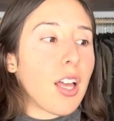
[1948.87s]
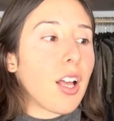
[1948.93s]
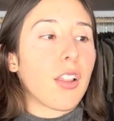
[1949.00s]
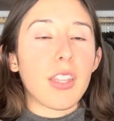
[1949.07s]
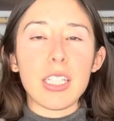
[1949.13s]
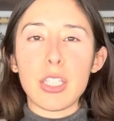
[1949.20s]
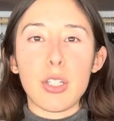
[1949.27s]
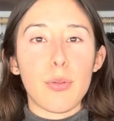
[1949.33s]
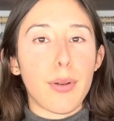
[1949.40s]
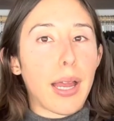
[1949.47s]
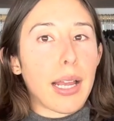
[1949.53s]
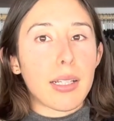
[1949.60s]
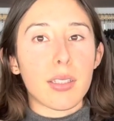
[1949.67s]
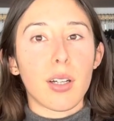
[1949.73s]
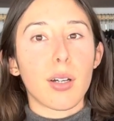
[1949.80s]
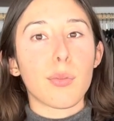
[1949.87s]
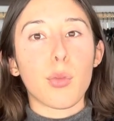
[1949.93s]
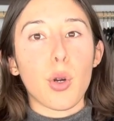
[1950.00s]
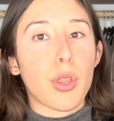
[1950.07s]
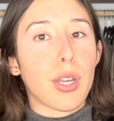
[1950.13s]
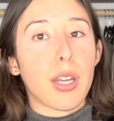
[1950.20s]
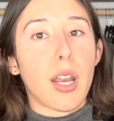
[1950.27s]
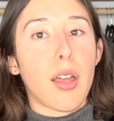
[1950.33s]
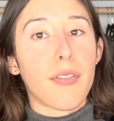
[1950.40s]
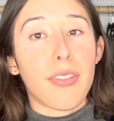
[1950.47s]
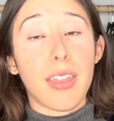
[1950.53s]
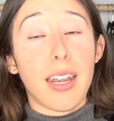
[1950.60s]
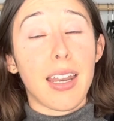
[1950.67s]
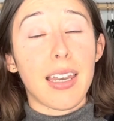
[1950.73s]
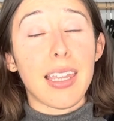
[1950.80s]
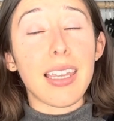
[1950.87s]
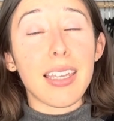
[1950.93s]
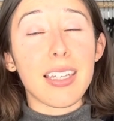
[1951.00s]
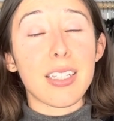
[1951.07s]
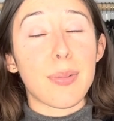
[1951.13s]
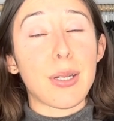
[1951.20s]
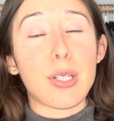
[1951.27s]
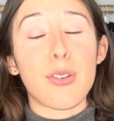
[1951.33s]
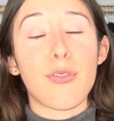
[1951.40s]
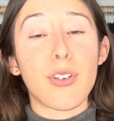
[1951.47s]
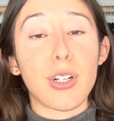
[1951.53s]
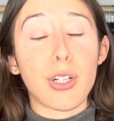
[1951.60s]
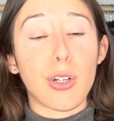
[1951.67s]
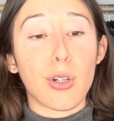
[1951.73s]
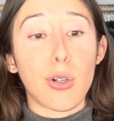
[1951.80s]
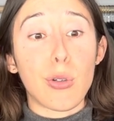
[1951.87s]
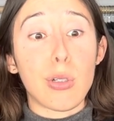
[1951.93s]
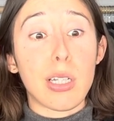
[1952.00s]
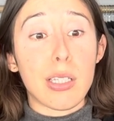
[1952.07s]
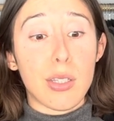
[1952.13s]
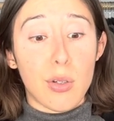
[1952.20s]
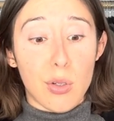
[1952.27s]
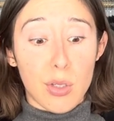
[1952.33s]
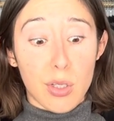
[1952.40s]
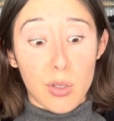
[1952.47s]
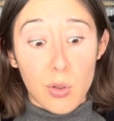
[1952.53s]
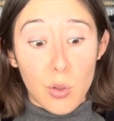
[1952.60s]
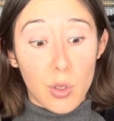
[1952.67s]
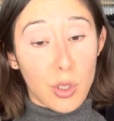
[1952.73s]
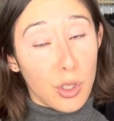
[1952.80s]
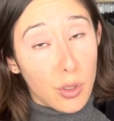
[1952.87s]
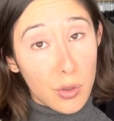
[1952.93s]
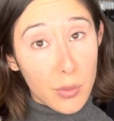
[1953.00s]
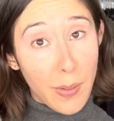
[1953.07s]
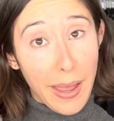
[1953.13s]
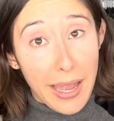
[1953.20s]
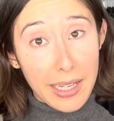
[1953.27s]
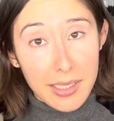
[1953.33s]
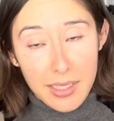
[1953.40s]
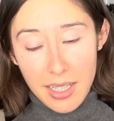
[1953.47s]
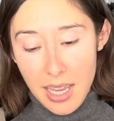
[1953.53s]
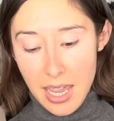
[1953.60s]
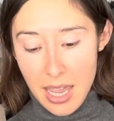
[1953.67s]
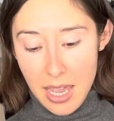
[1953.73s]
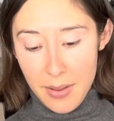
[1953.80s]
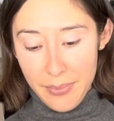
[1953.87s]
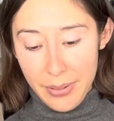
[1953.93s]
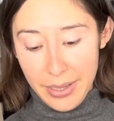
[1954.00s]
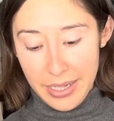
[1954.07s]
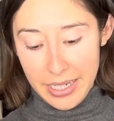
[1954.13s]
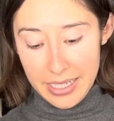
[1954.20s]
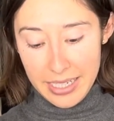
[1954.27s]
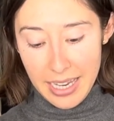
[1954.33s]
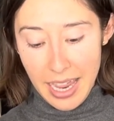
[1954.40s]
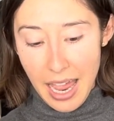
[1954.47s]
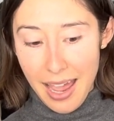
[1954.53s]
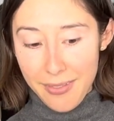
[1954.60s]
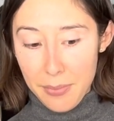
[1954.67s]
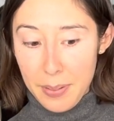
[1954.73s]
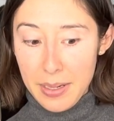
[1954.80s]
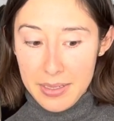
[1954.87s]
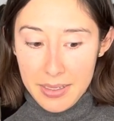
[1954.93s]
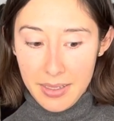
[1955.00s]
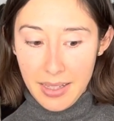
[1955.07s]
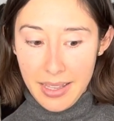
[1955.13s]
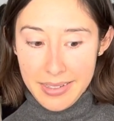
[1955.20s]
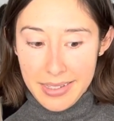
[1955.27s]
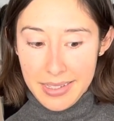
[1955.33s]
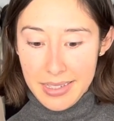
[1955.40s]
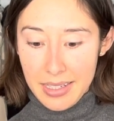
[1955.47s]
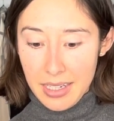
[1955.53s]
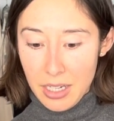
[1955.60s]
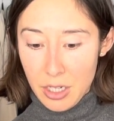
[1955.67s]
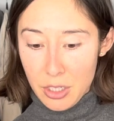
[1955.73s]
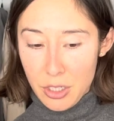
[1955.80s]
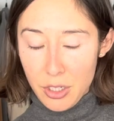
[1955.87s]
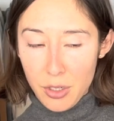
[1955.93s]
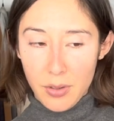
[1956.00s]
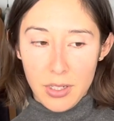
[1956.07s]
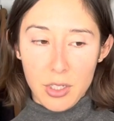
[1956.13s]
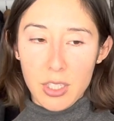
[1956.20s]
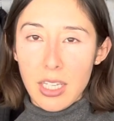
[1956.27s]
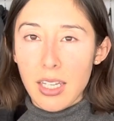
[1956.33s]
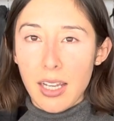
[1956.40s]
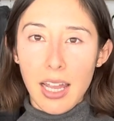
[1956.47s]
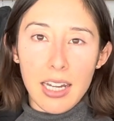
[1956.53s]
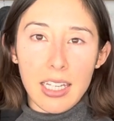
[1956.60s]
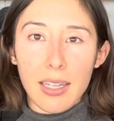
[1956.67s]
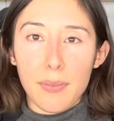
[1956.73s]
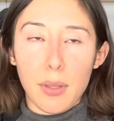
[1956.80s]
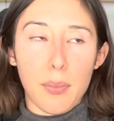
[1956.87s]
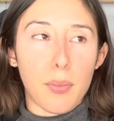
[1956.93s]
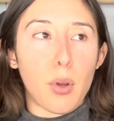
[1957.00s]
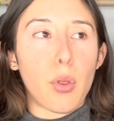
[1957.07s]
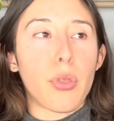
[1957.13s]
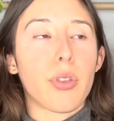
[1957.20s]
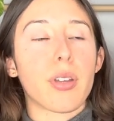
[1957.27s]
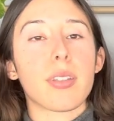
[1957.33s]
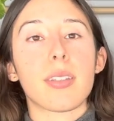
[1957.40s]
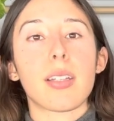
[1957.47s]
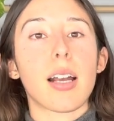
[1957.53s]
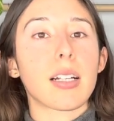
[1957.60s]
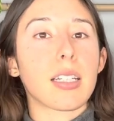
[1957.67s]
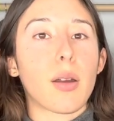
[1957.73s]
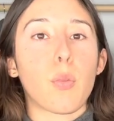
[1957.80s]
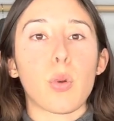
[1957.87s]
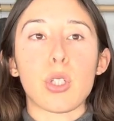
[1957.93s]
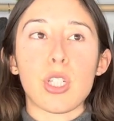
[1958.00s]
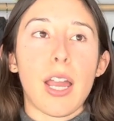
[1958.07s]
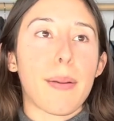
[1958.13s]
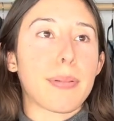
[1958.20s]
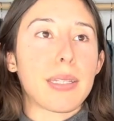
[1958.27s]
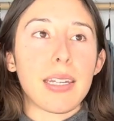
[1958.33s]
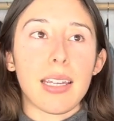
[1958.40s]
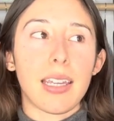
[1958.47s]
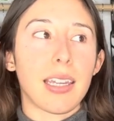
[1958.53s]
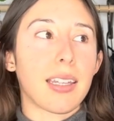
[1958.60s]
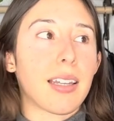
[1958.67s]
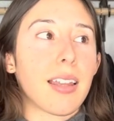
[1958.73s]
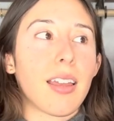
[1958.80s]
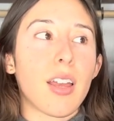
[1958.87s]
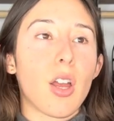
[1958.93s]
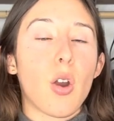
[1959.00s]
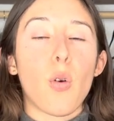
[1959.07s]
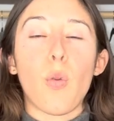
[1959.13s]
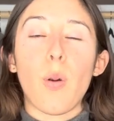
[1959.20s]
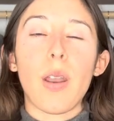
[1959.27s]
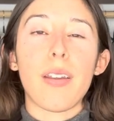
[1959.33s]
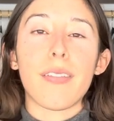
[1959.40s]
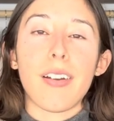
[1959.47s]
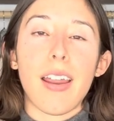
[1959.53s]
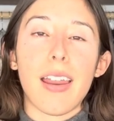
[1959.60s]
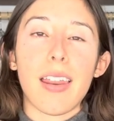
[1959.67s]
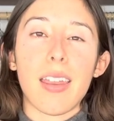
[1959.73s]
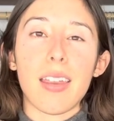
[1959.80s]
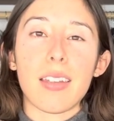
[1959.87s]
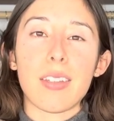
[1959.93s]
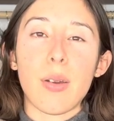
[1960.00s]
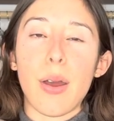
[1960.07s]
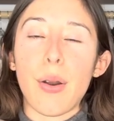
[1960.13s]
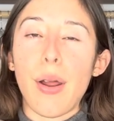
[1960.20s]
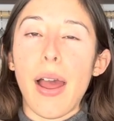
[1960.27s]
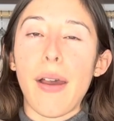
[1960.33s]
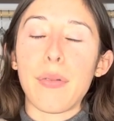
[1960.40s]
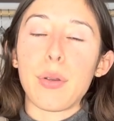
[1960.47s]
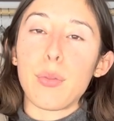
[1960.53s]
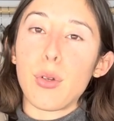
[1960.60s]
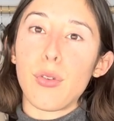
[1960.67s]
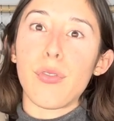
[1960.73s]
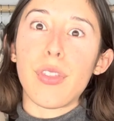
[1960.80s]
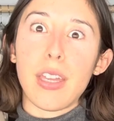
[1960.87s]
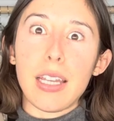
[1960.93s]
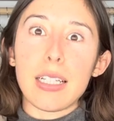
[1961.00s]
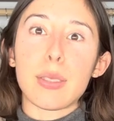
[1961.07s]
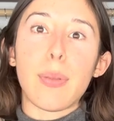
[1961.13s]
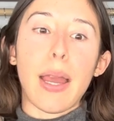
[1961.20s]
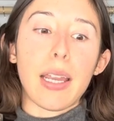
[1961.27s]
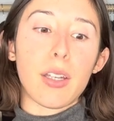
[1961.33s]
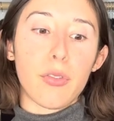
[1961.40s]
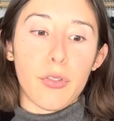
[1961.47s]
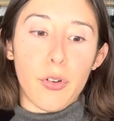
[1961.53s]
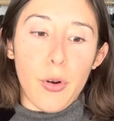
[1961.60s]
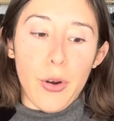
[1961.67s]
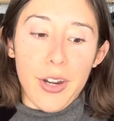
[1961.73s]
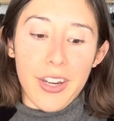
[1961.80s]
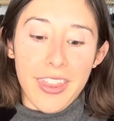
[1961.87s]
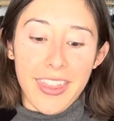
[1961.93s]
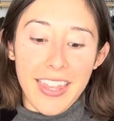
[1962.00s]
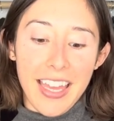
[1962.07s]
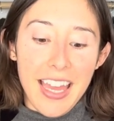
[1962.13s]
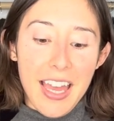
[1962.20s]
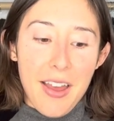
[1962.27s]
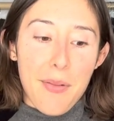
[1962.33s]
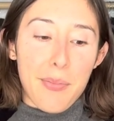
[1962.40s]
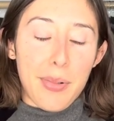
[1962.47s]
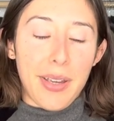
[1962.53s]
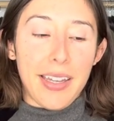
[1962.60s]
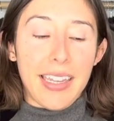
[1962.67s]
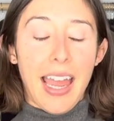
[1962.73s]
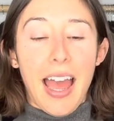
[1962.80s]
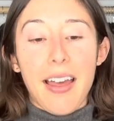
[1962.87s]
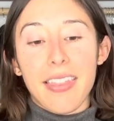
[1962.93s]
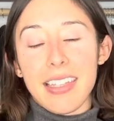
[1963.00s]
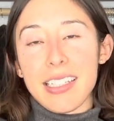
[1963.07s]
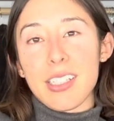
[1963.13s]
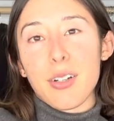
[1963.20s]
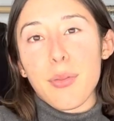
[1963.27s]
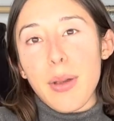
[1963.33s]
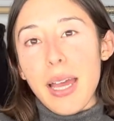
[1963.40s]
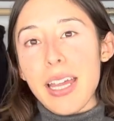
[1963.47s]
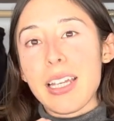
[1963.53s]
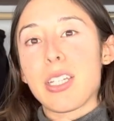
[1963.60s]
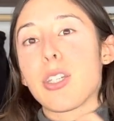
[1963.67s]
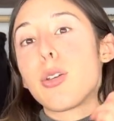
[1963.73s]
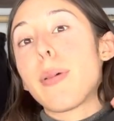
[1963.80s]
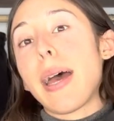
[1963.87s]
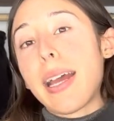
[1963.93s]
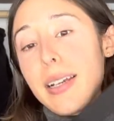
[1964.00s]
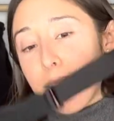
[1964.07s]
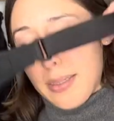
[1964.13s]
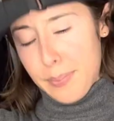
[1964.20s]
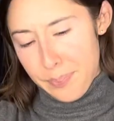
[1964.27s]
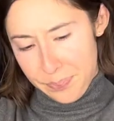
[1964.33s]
these two bags are more than enough that I need, especially for a girl who doesn't use bags. But I have a pair of sunglasses in here too. I just kind of keep them both stocked up with chapstick and whatever I need, so I don't have to move things back and forth. But yeah, these are my two bags.